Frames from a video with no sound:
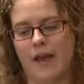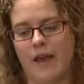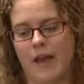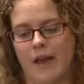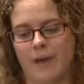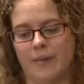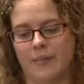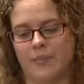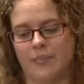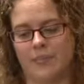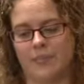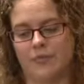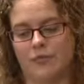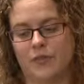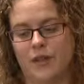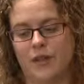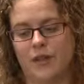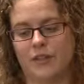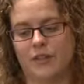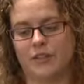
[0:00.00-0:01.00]
The
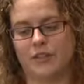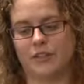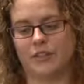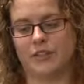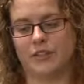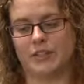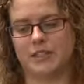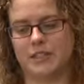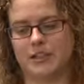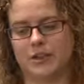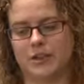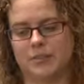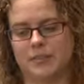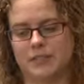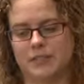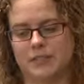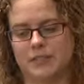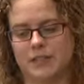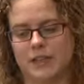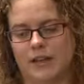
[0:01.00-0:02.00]
funding and contracting
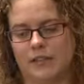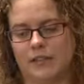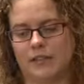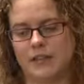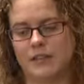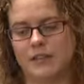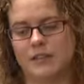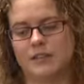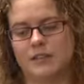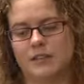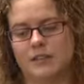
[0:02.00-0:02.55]
options side of things,